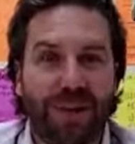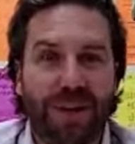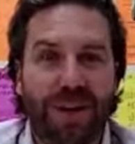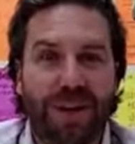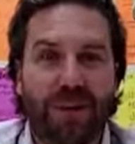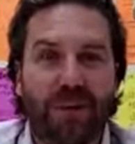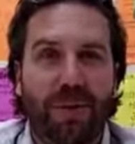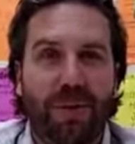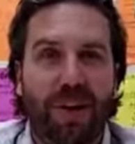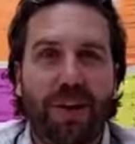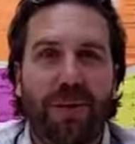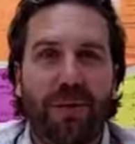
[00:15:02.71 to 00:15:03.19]

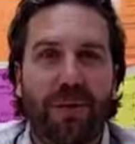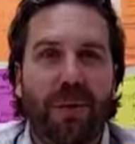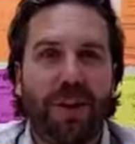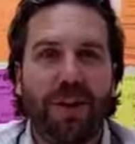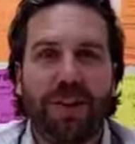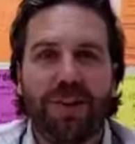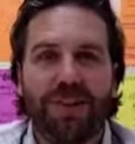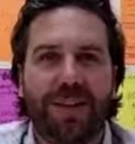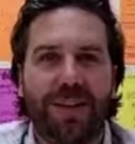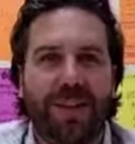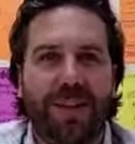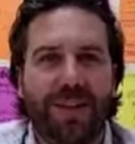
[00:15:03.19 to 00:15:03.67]
Like
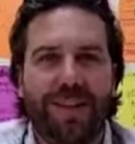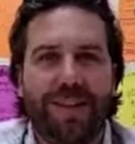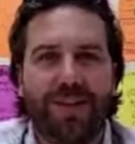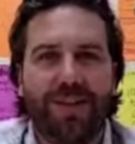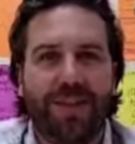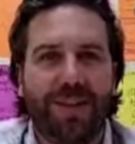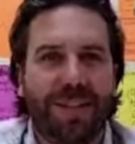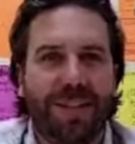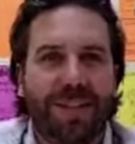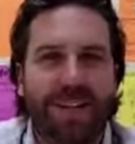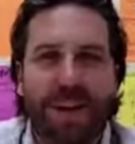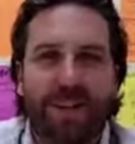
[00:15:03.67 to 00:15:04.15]

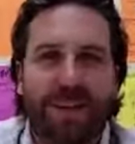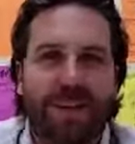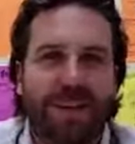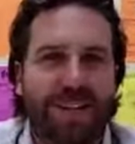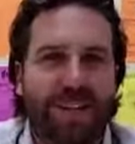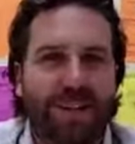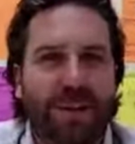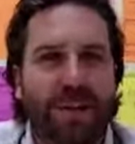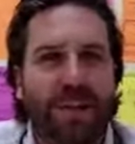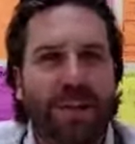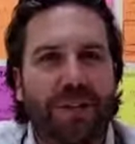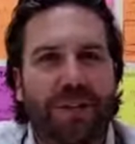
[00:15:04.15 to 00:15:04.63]
what topics
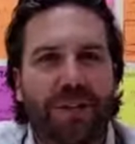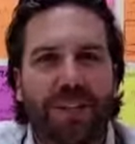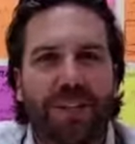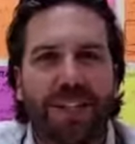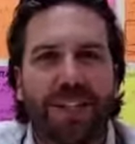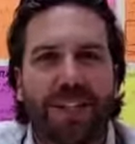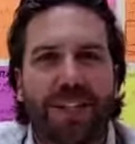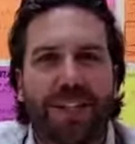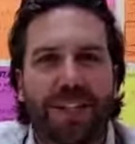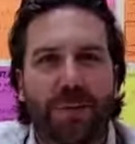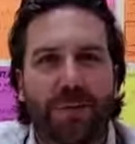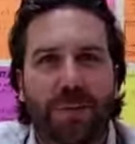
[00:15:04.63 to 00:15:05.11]
are you interested
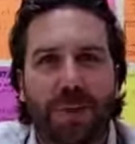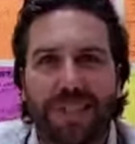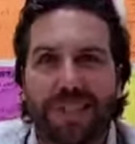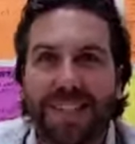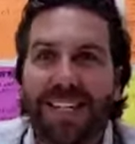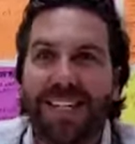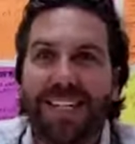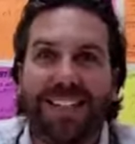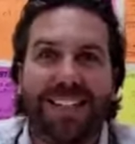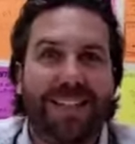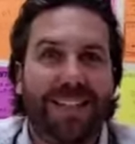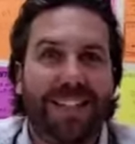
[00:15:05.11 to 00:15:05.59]
in? What
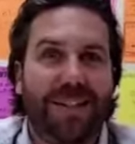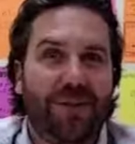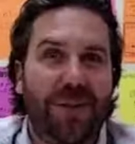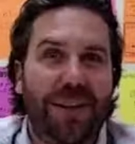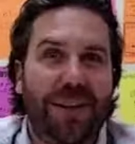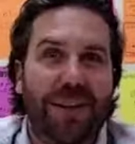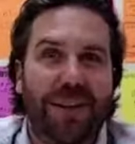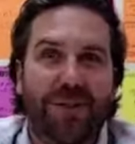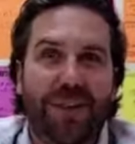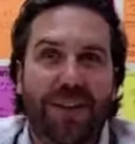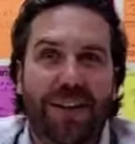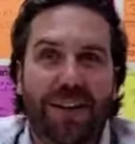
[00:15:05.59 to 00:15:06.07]
data sets are
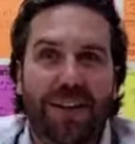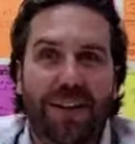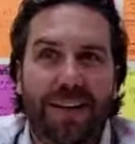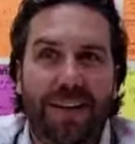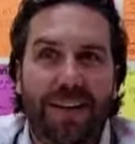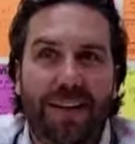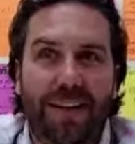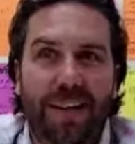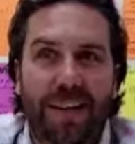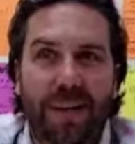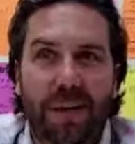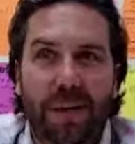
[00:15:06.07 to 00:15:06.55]
out there?
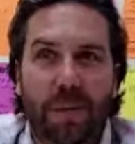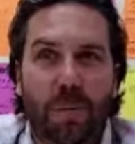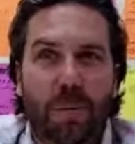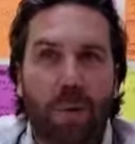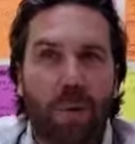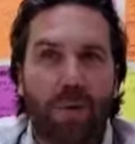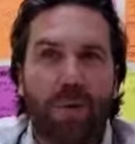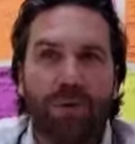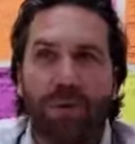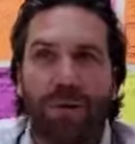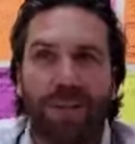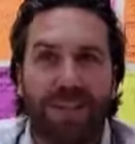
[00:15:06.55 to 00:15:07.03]
Like what
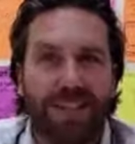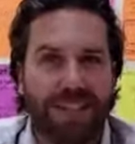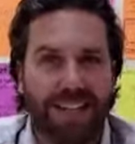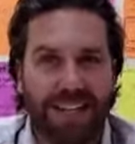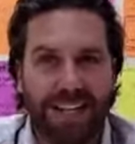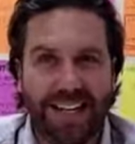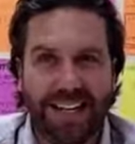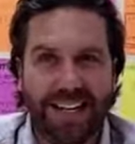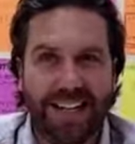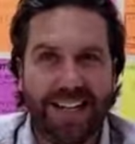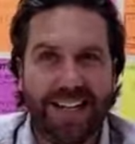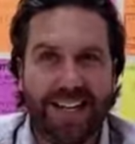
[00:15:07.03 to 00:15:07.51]
would you like to
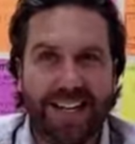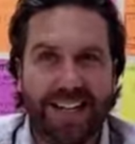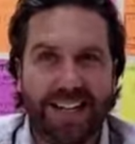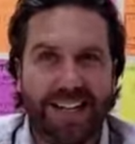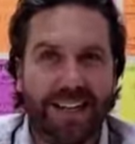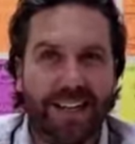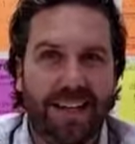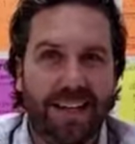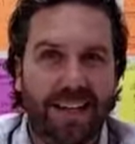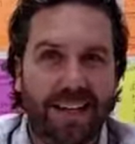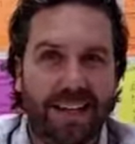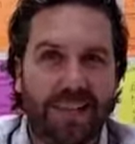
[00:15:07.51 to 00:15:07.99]
analyze?
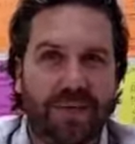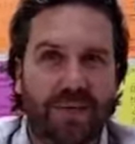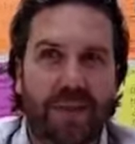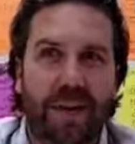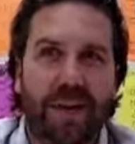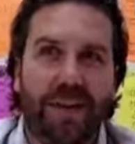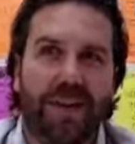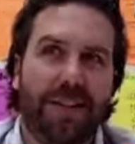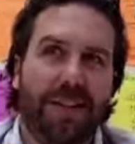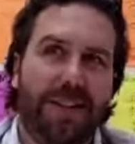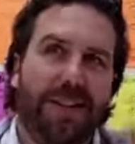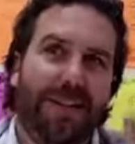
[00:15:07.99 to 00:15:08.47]
And it's
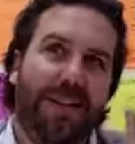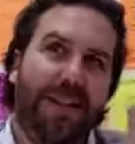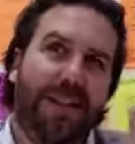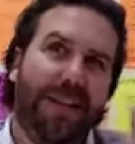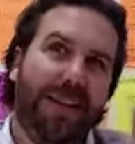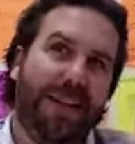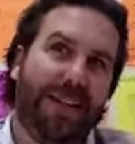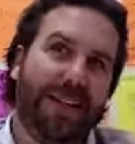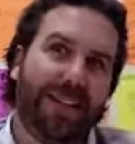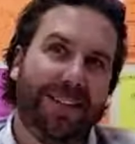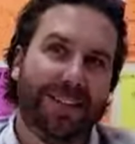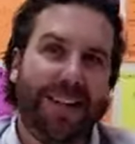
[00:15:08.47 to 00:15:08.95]
fun to
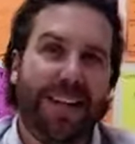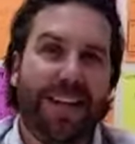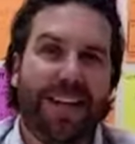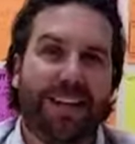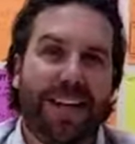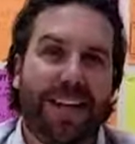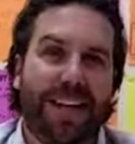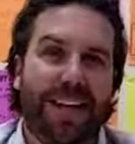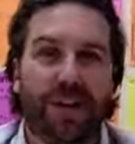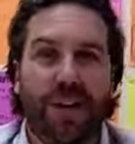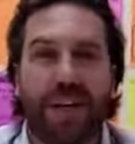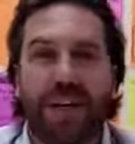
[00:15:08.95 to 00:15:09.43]

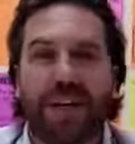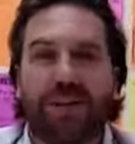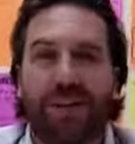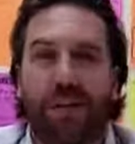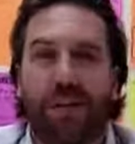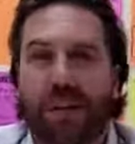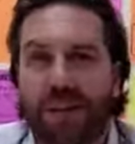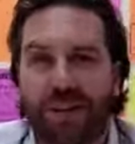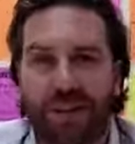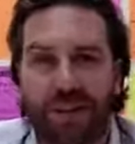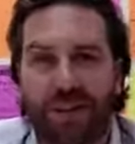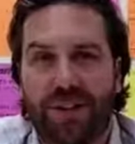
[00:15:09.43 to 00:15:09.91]
that
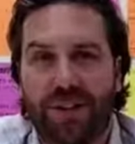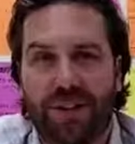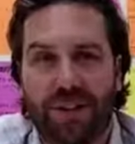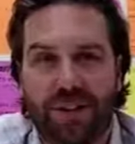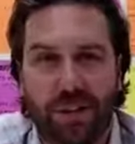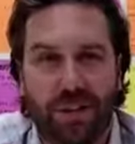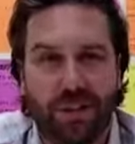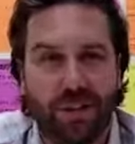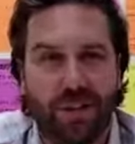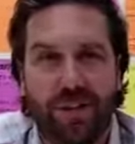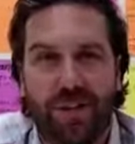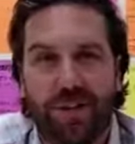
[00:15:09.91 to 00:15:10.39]
transformation is
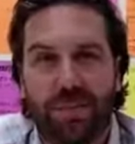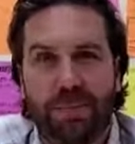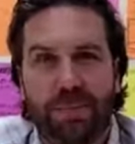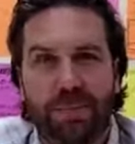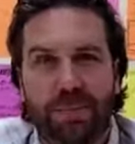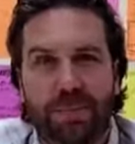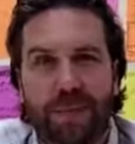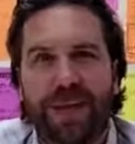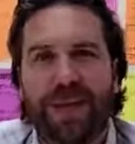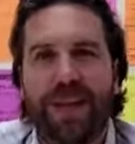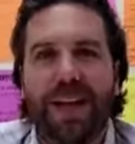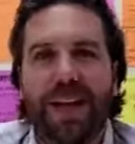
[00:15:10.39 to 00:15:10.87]
so fun.
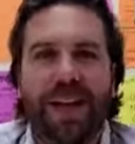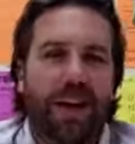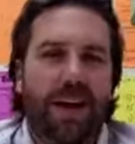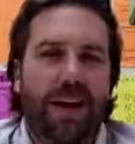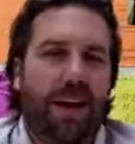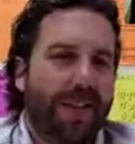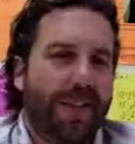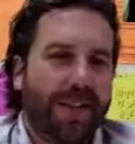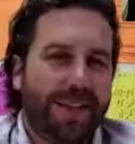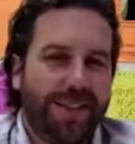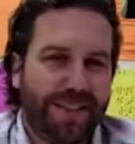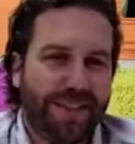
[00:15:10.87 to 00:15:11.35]
And then
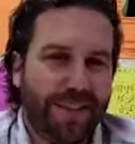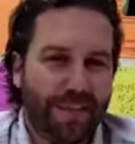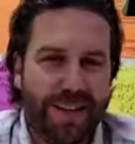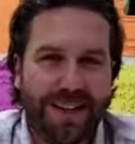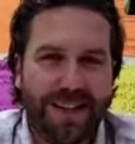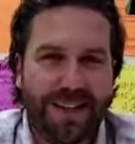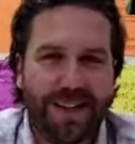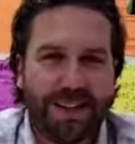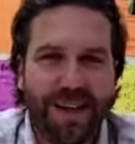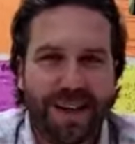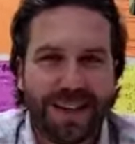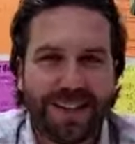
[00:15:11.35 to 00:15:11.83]
obviously
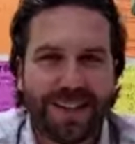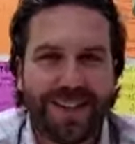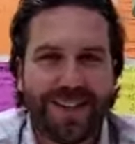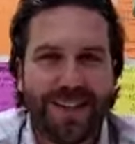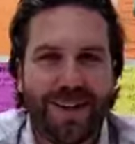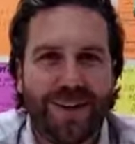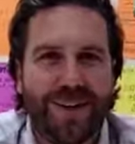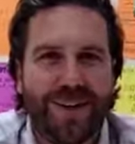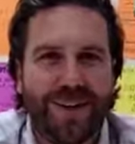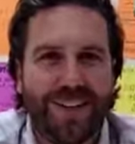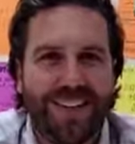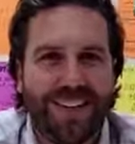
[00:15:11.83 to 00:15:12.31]
being in
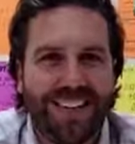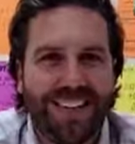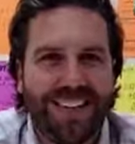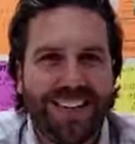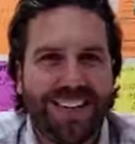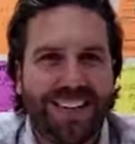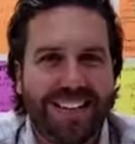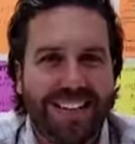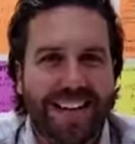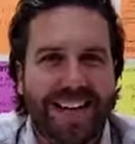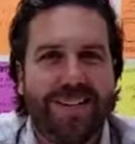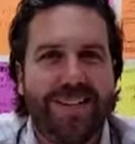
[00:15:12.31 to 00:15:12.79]
Mexico and
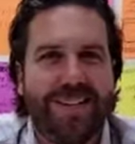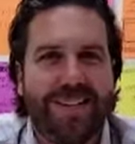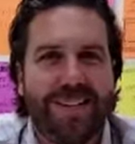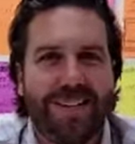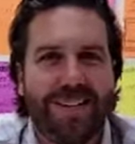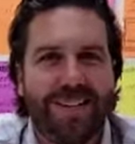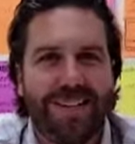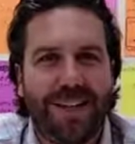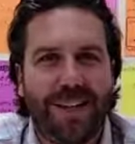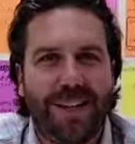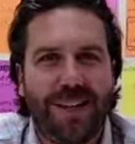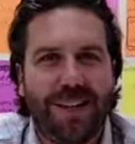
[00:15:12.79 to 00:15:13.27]
diving into
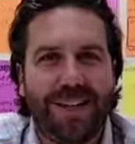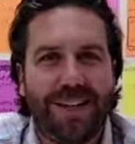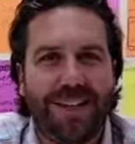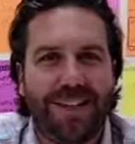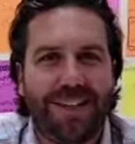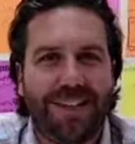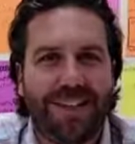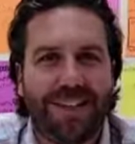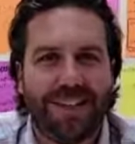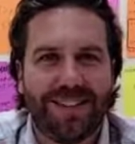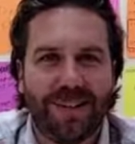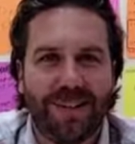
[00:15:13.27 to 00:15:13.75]

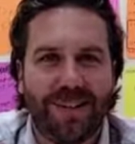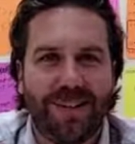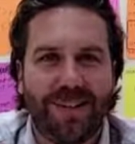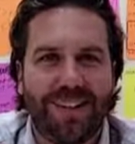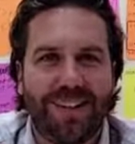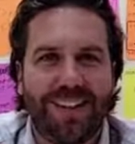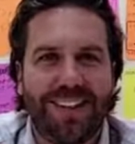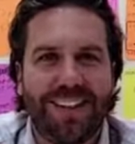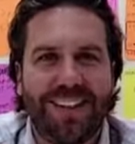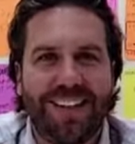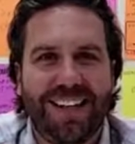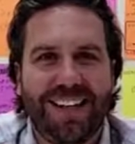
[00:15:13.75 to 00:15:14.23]
cenotes and
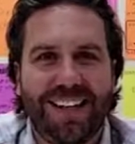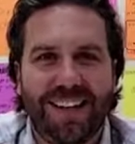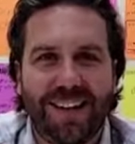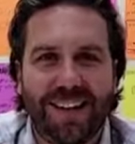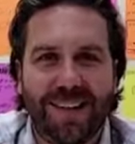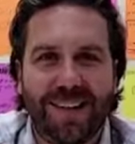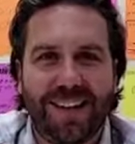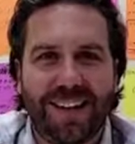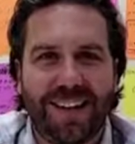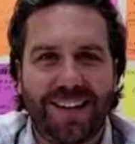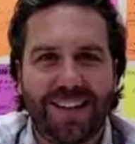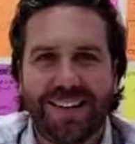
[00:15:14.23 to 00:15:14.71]
snorkeling and all
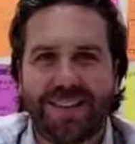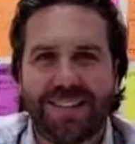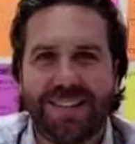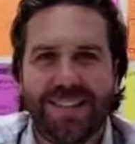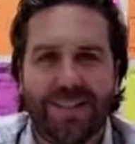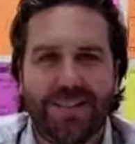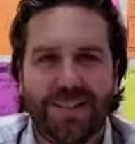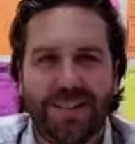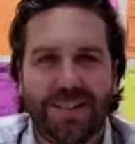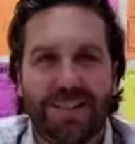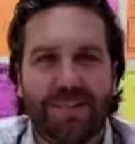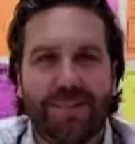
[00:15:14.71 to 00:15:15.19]
that kind of
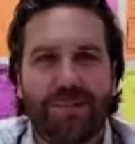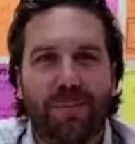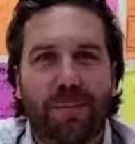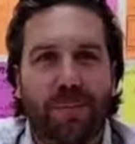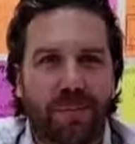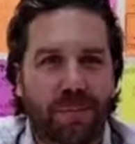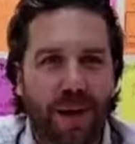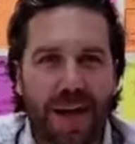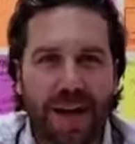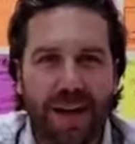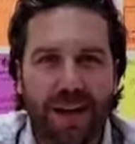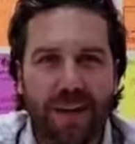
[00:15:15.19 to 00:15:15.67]
stuff is an
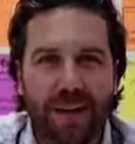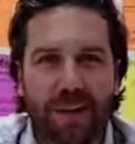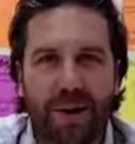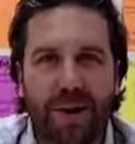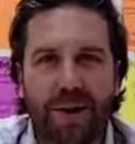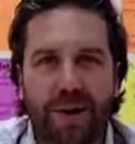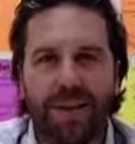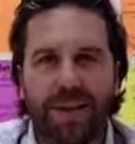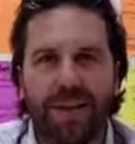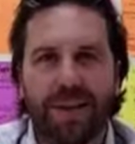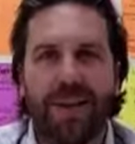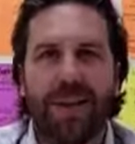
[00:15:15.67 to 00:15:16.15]
added
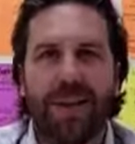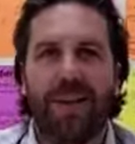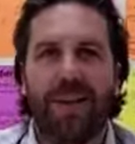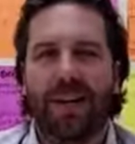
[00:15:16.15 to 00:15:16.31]
bonus.